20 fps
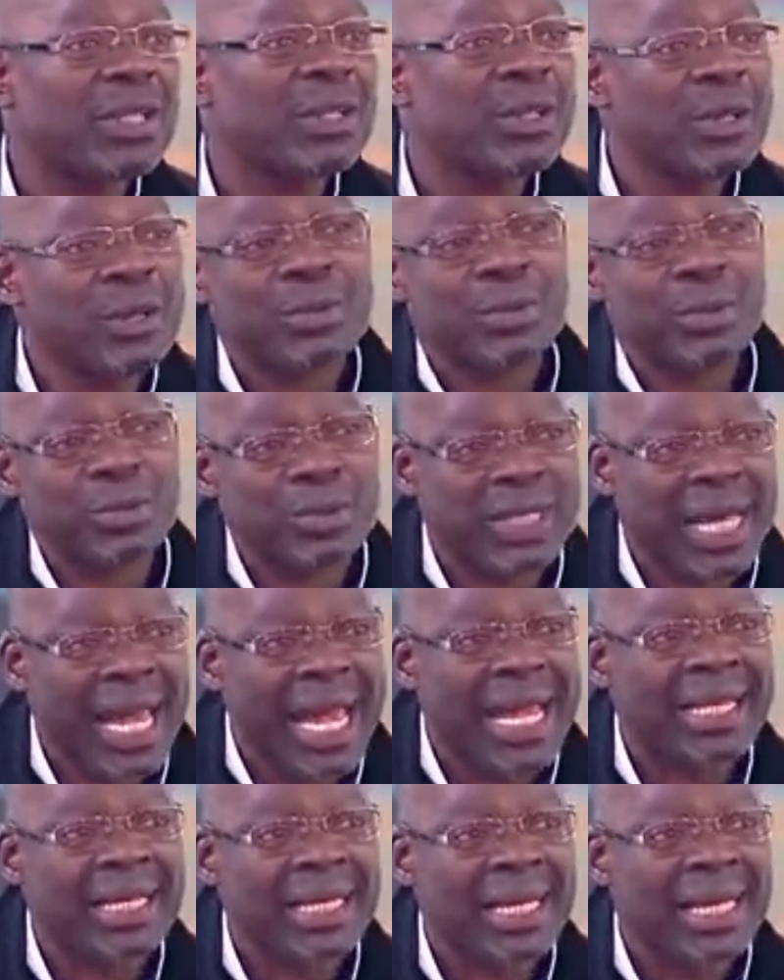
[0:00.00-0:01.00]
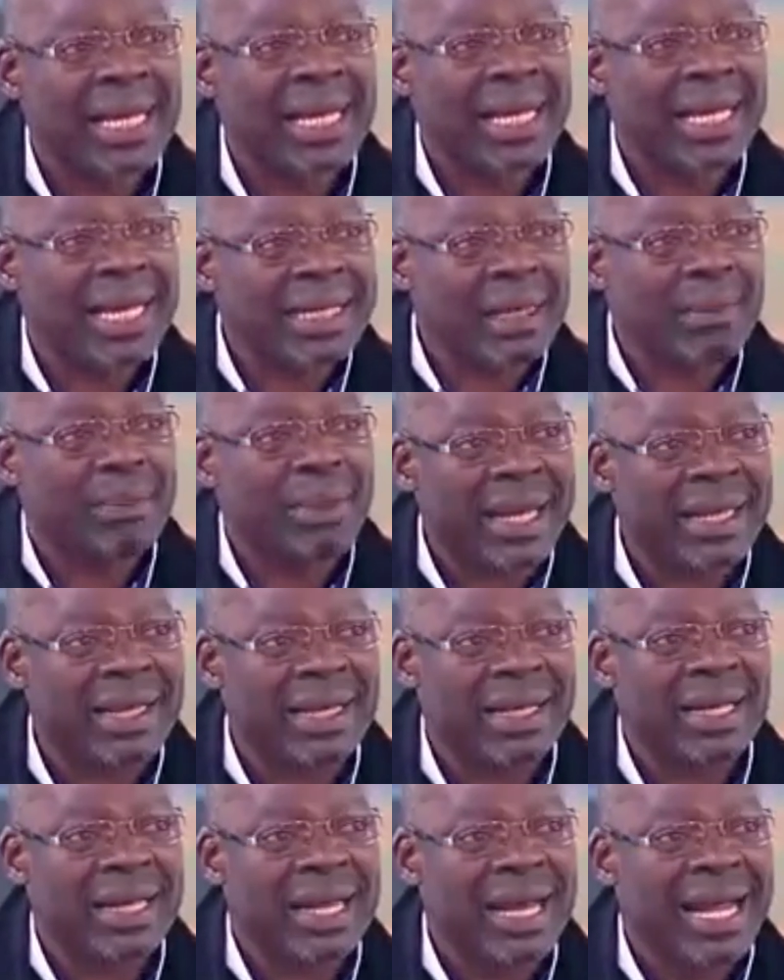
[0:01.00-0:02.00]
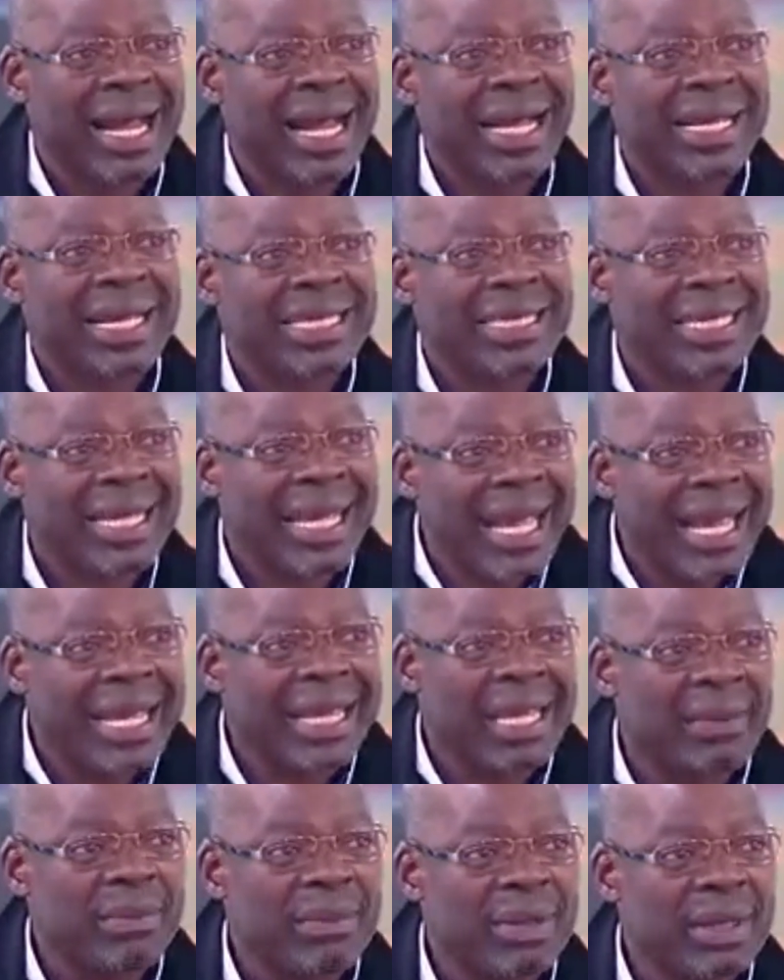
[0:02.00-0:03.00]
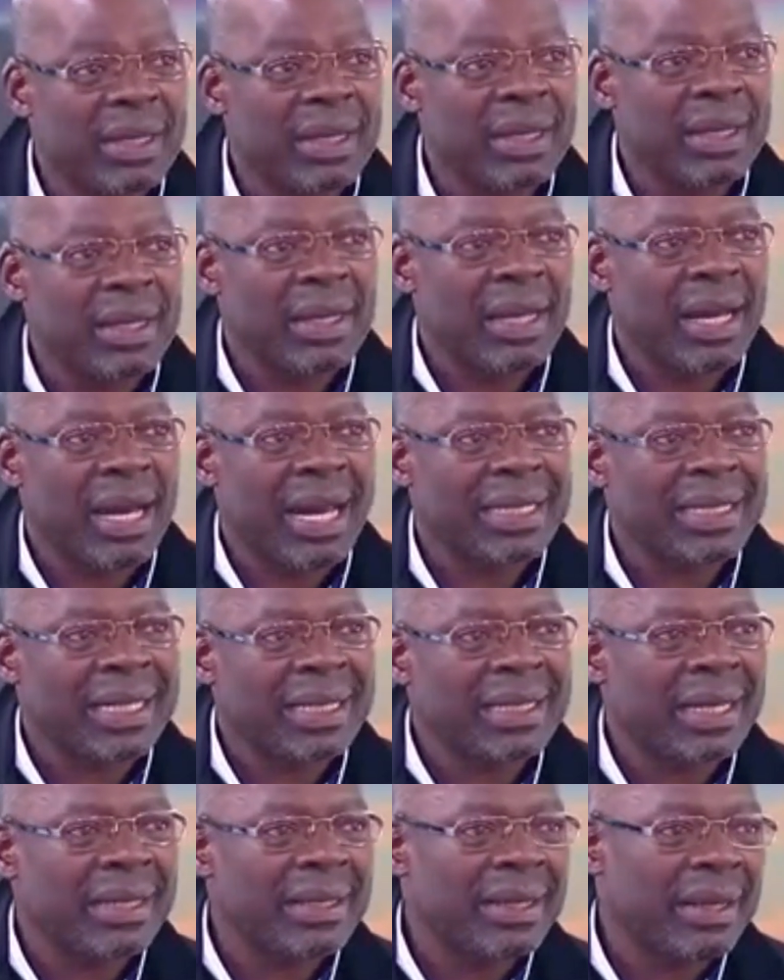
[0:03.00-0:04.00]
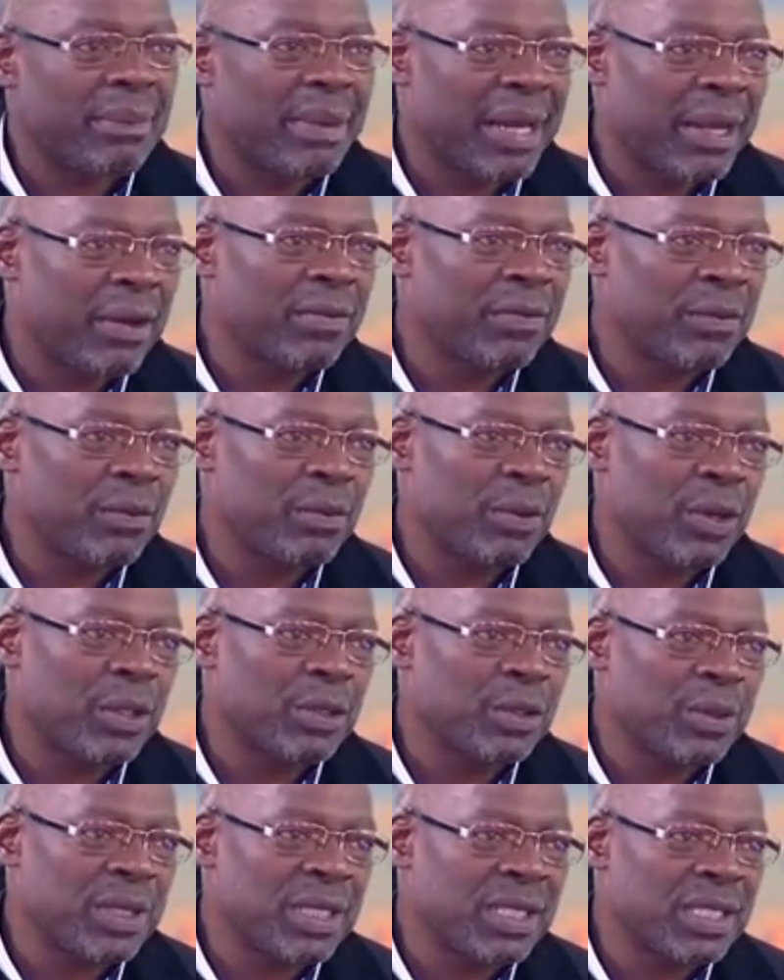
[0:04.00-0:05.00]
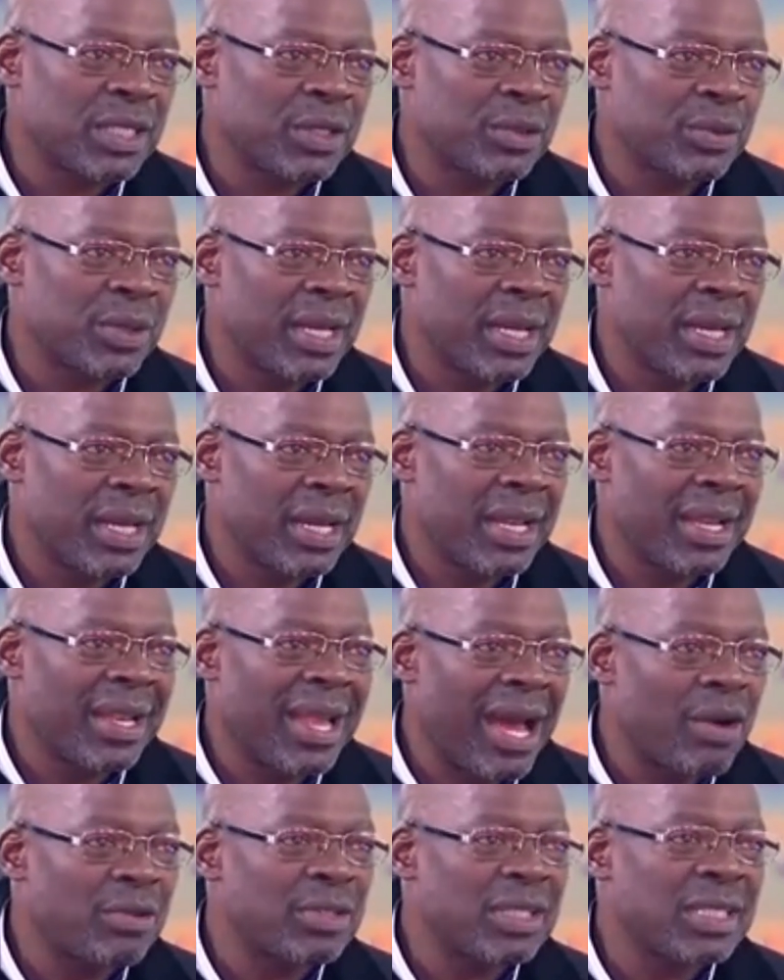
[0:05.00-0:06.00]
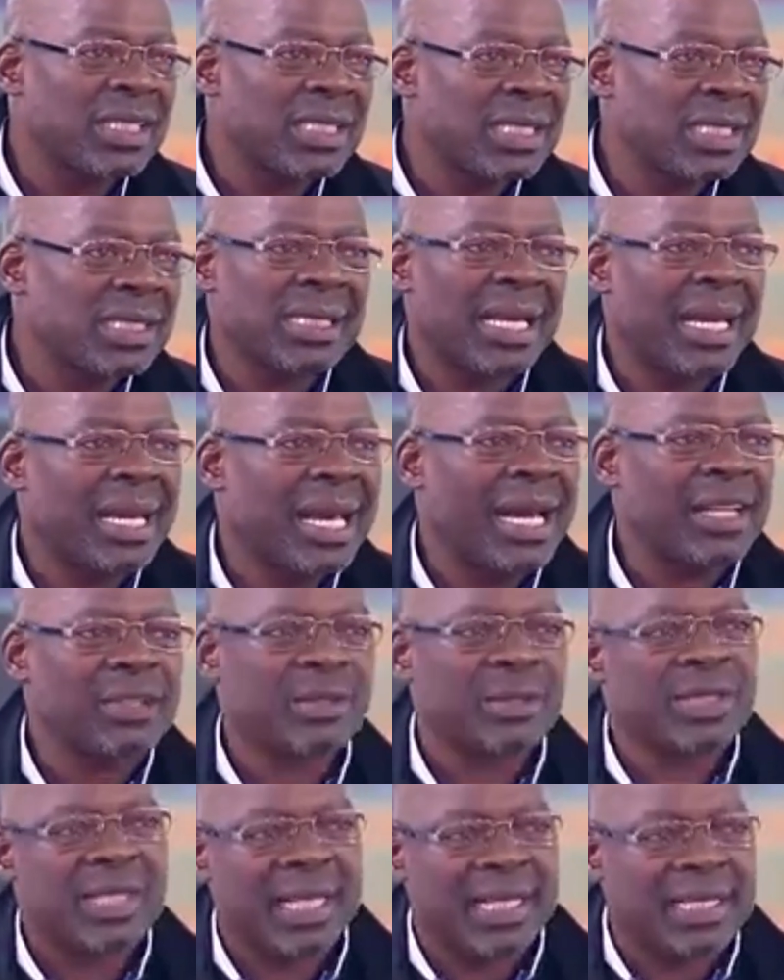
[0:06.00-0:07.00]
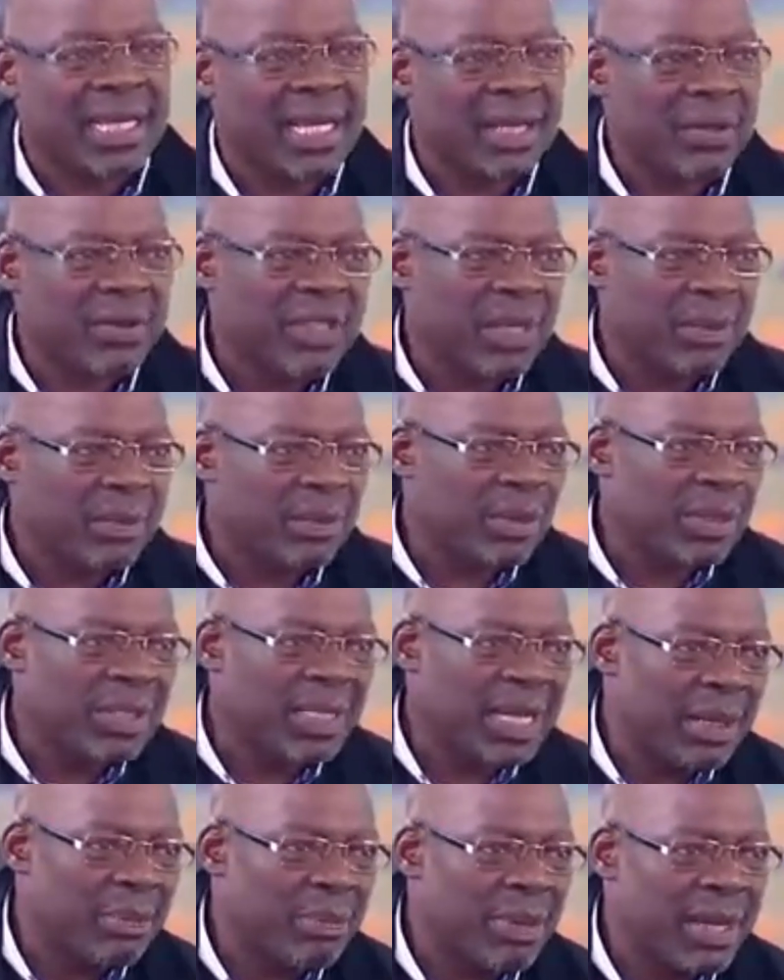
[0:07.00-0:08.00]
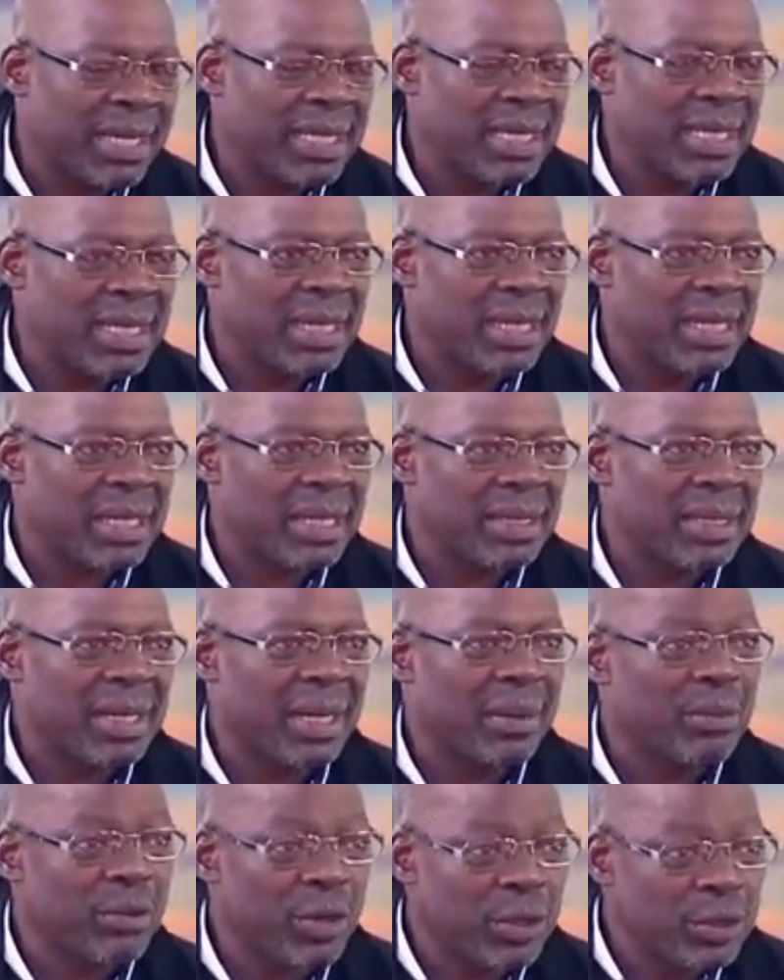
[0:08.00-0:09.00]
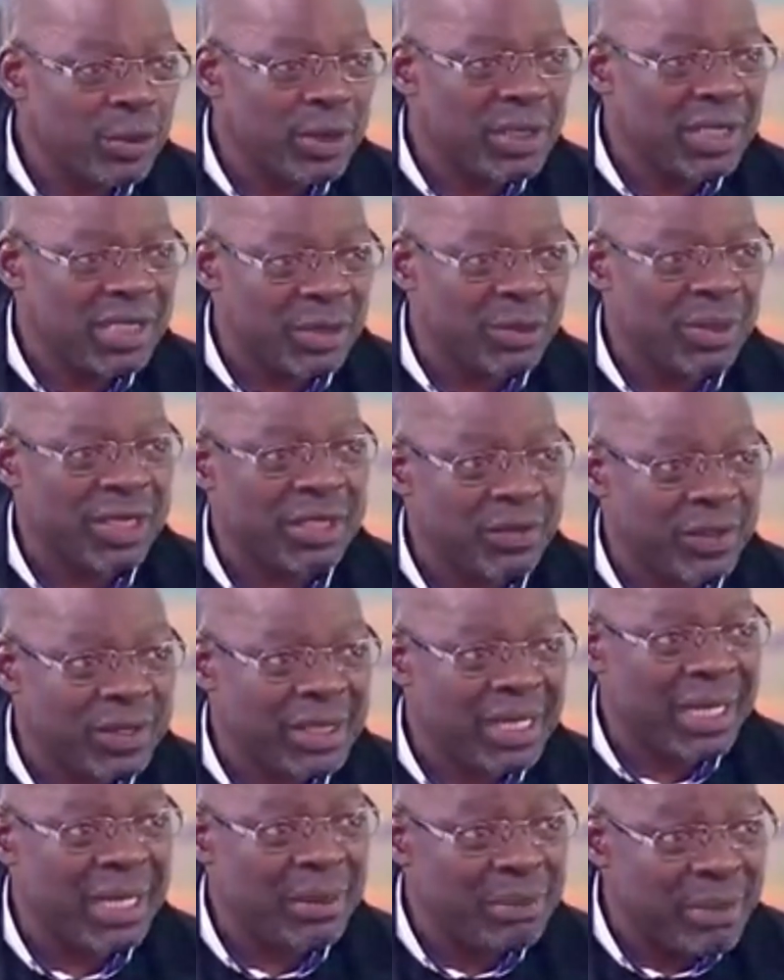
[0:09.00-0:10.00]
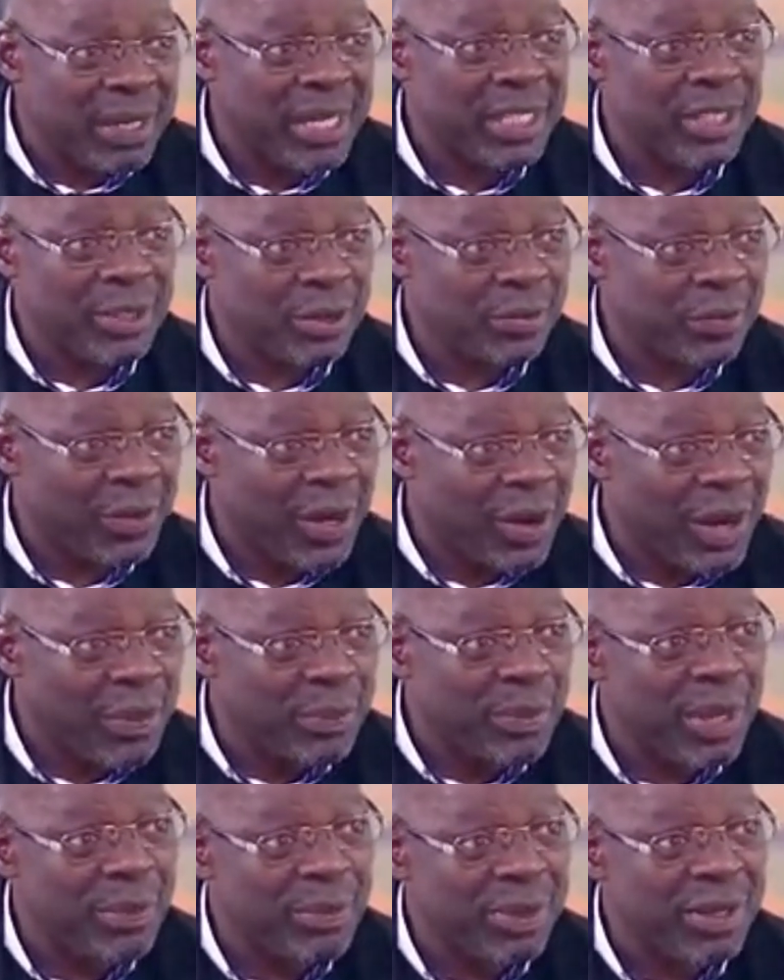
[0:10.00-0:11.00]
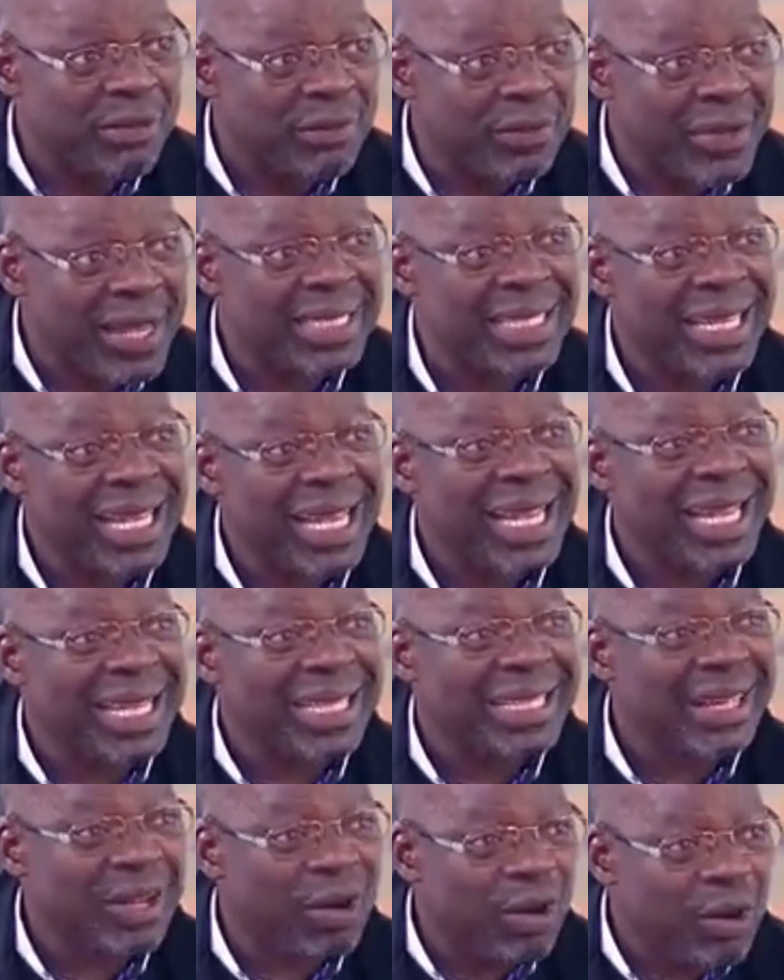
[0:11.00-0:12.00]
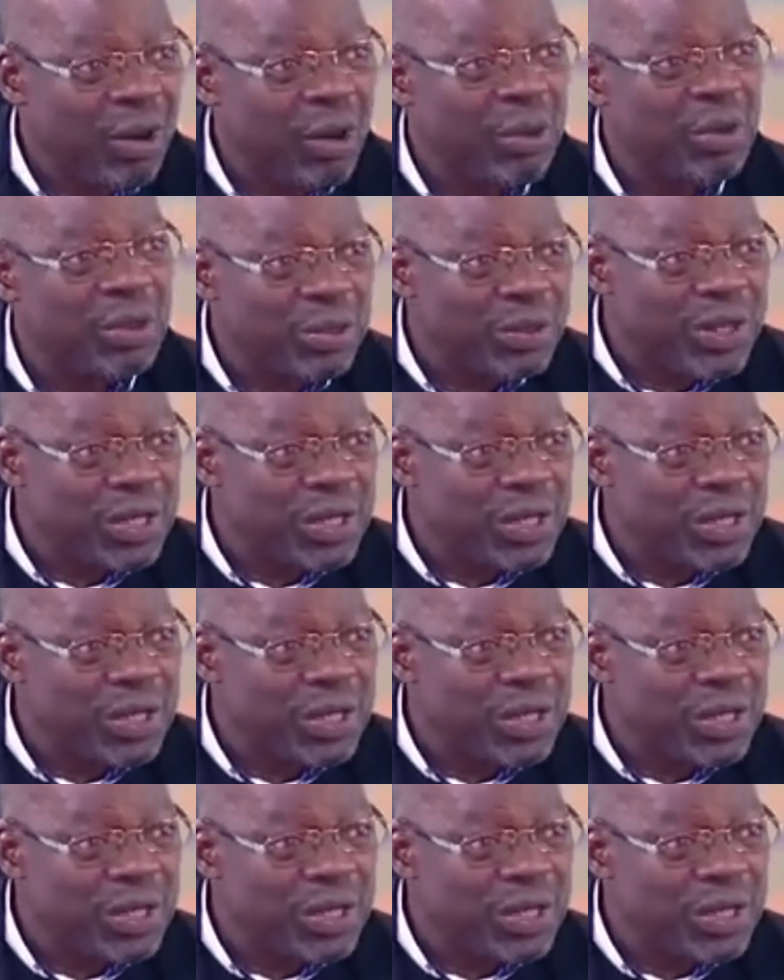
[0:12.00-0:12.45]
those who died in the battle against the enemy under the banner of Mkhonto Wesizwe. Now this is associated with some political party. The Mkhonto Wesizwe was for the liberation of our people. In fact, the oath we